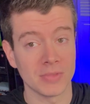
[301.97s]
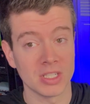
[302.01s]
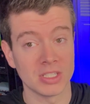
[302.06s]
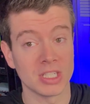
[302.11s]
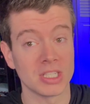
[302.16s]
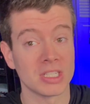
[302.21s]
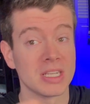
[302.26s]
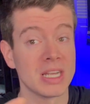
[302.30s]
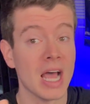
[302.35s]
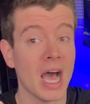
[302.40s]
This
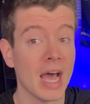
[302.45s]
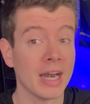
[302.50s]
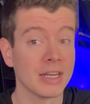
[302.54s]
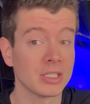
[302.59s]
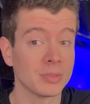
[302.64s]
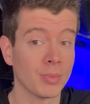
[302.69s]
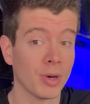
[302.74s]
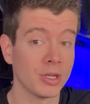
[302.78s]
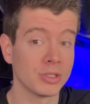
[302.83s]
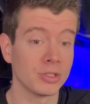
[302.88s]
is not a
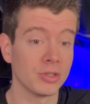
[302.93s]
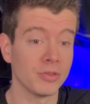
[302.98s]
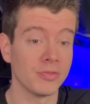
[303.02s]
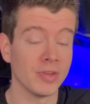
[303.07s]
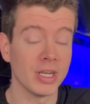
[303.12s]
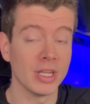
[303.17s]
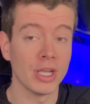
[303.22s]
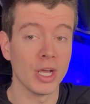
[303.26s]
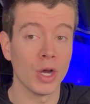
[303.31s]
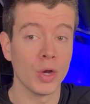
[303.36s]
sponsored
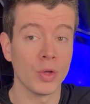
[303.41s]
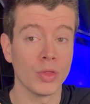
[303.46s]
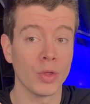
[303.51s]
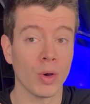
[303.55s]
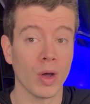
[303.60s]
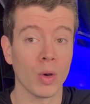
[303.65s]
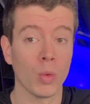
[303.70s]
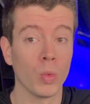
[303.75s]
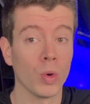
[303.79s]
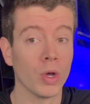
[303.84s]
video, though
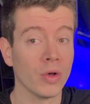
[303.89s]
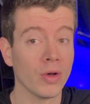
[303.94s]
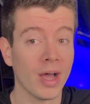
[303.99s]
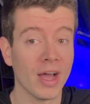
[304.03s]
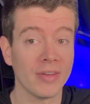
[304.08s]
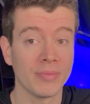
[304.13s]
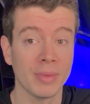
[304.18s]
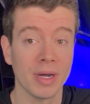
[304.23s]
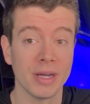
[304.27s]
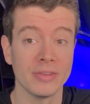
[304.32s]
I will
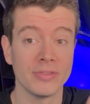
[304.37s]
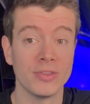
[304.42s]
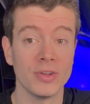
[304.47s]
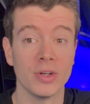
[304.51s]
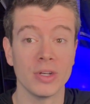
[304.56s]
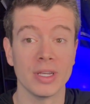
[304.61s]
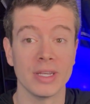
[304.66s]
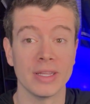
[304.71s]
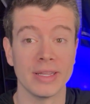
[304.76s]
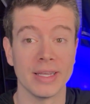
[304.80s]
have my
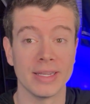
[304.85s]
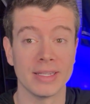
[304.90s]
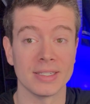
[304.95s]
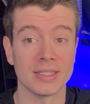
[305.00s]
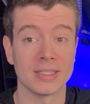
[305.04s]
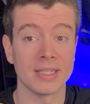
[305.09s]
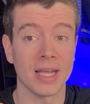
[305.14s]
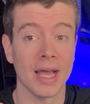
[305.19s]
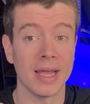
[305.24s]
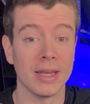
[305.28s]
affiliate link to
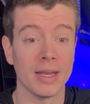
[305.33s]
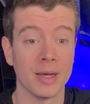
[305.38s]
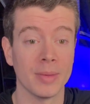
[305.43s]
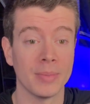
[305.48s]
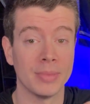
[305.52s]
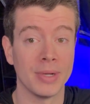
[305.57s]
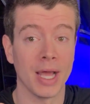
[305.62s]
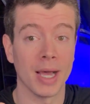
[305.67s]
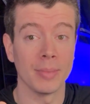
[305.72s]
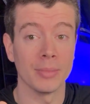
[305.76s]
sign
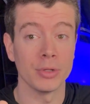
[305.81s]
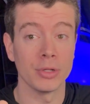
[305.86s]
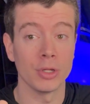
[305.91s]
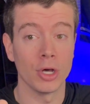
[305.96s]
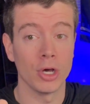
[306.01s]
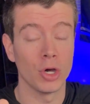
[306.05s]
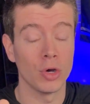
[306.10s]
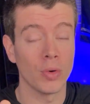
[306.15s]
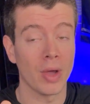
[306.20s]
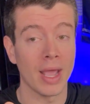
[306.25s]
up down
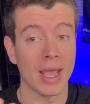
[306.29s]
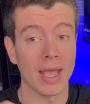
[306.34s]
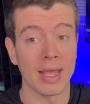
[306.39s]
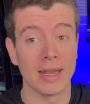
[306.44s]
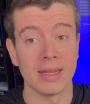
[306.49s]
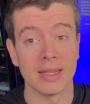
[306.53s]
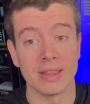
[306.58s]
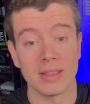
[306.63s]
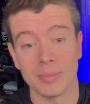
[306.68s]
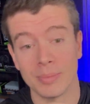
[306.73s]
below
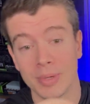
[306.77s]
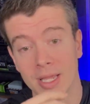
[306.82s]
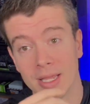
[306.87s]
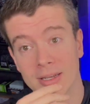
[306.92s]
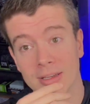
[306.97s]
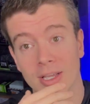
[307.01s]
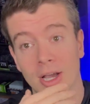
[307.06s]
and in the pinned